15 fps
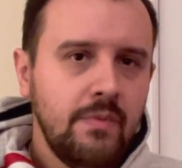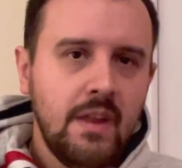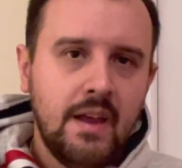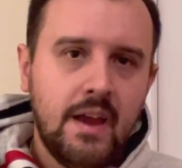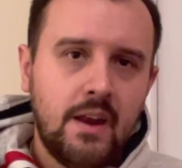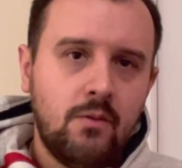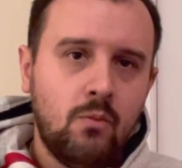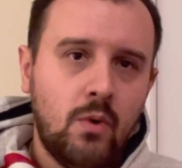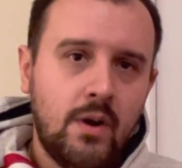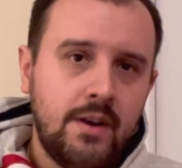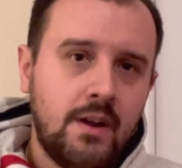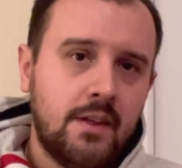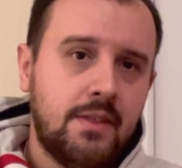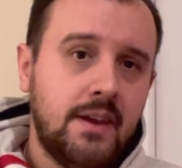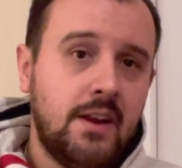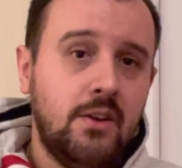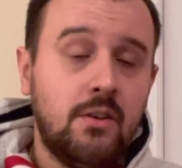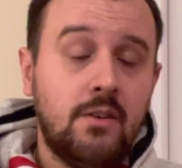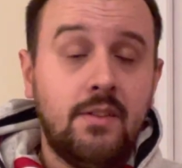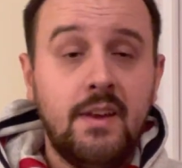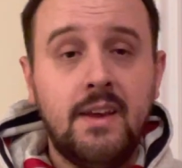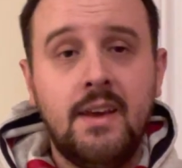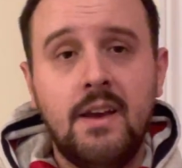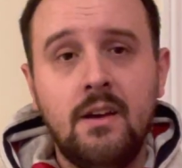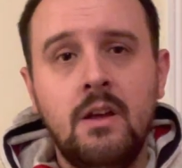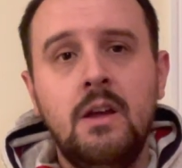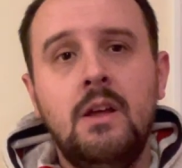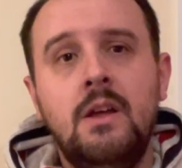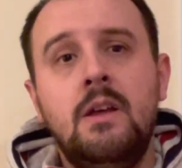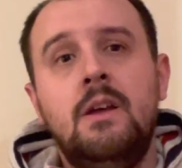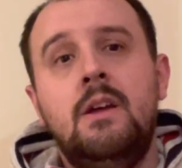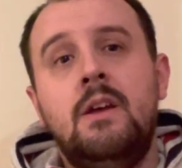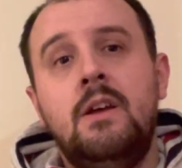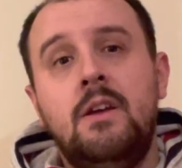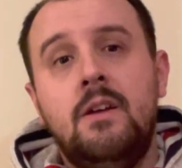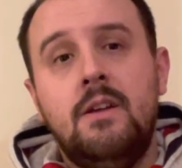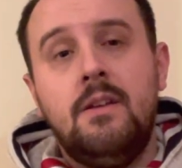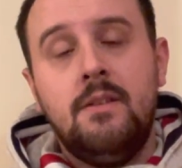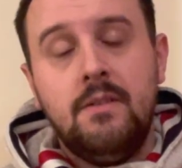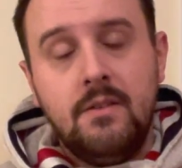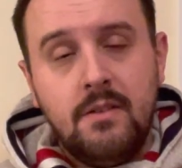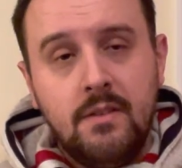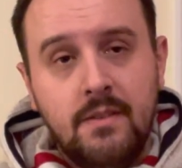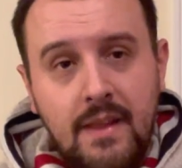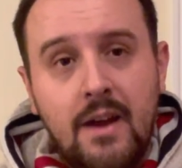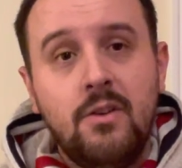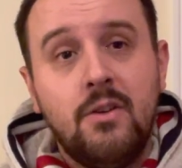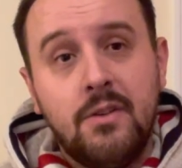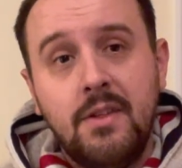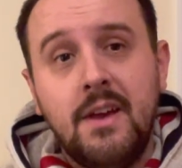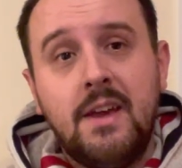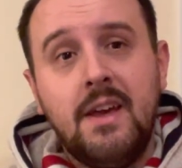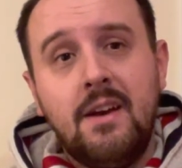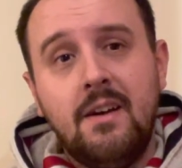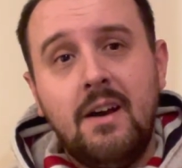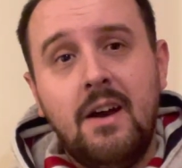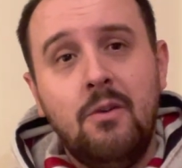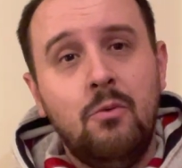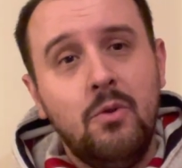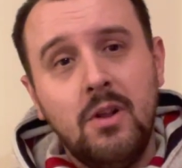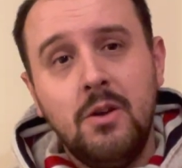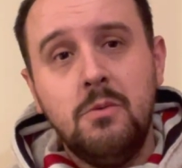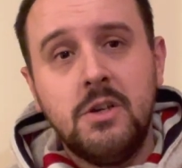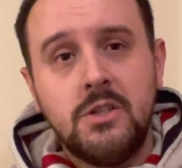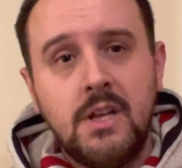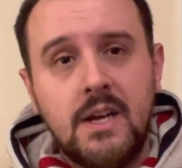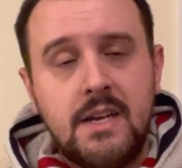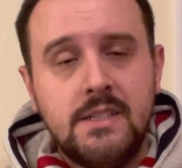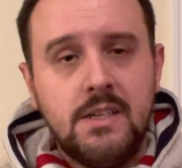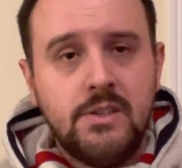And 1-0, and you're thinking, I really wish Lacazette